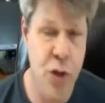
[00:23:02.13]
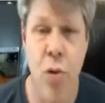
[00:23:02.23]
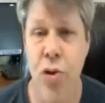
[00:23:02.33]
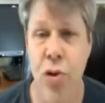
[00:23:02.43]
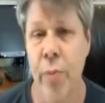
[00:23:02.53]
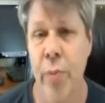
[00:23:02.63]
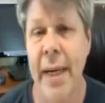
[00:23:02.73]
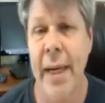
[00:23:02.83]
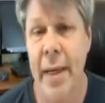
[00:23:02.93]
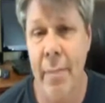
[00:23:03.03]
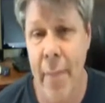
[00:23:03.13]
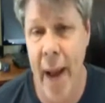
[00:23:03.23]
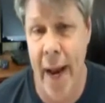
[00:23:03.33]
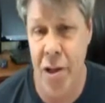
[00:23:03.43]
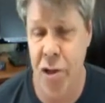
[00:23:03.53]
Social Media
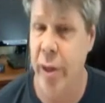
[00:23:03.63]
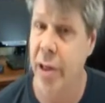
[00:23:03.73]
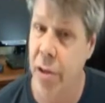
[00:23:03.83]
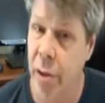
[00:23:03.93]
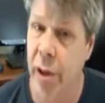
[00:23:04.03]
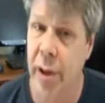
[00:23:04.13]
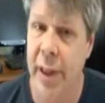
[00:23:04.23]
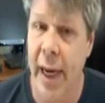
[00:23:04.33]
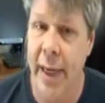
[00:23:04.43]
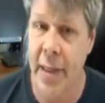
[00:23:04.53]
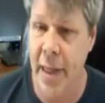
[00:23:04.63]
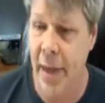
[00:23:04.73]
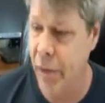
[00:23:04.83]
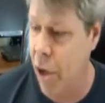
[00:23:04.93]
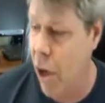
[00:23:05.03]
Mastery, two hundred
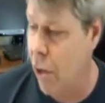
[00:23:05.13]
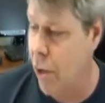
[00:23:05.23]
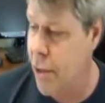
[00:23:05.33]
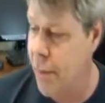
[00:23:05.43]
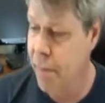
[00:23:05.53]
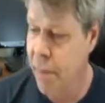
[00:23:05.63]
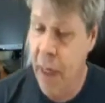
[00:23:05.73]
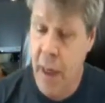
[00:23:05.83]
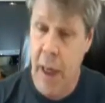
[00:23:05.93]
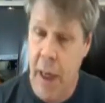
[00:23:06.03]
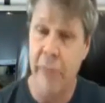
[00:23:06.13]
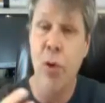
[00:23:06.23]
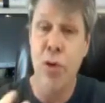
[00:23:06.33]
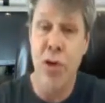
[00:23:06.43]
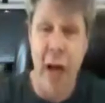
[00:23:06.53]
ninety-seven dollars.
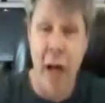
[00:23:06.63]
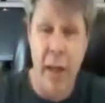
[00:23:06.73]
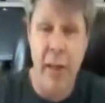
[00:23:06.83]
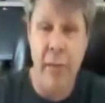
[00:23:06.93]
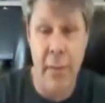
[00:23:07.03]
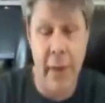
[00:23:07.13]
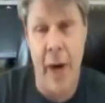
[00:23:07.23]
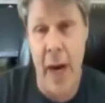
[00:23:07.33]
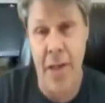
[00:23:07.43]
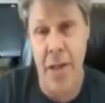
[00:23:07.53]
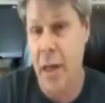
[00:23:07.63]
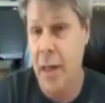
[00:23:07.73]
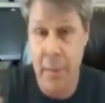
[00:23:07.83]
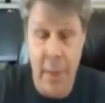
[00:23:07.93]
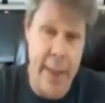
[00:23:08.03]
If you sell it, if I
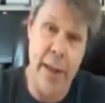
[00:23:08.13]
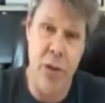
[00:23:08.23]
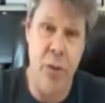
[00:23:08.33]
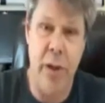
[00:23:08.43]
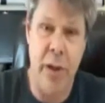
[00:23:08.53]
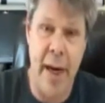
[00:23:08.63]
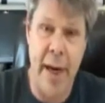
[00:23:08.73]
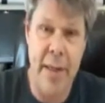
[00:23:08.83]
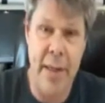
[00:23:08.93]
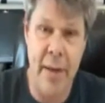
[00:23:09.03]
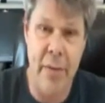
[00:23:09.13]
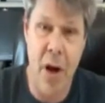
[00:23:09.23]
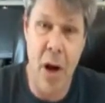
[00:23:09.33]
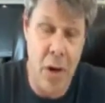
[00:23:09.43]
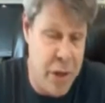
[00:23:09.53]
sell it, I get two hundred
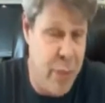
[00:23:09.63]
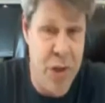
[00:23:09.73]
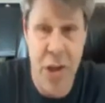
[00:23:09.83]
ninety-seven dollars.